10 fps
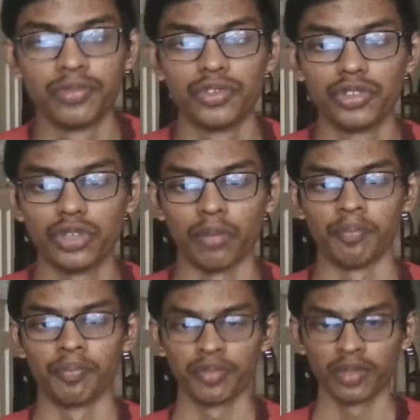So
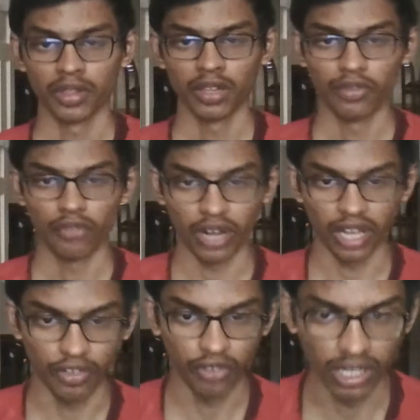
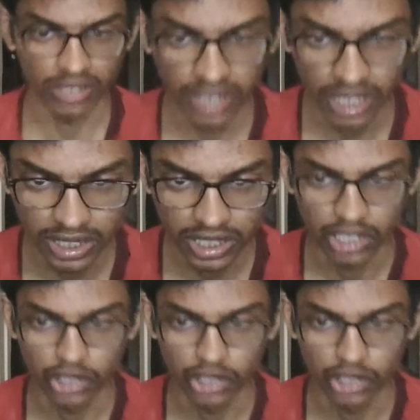for other drugs,